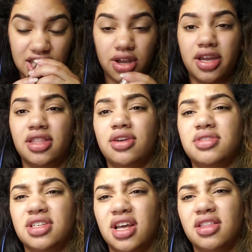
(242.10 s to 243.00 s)
Oh yeah, there
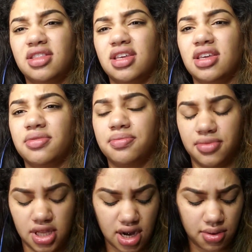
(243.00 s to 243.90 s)
was another thing
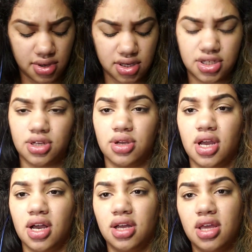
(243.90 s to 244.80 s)
that I wanted to show
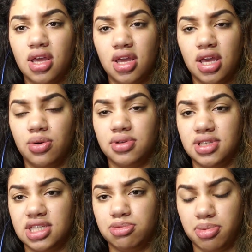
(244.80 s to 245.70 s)
y'all. It was
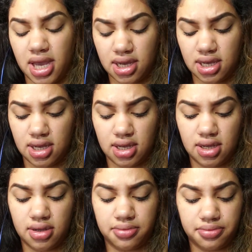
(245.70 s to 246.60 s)
this
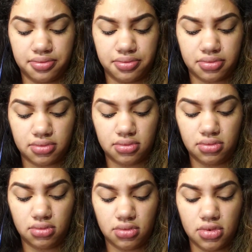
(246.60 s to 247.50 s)
Becca,
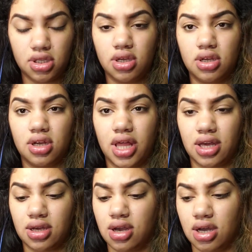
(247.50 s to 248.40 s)

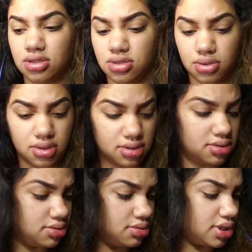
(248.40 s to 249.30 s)
like a contour.
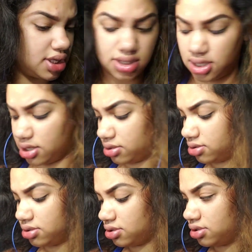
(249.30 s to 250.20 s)
Where that shit at?
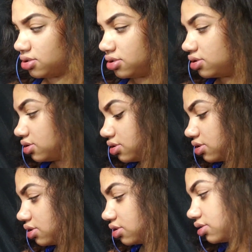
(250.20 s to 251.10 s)

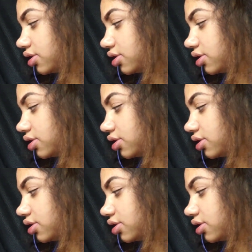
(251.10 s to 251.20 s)
Oh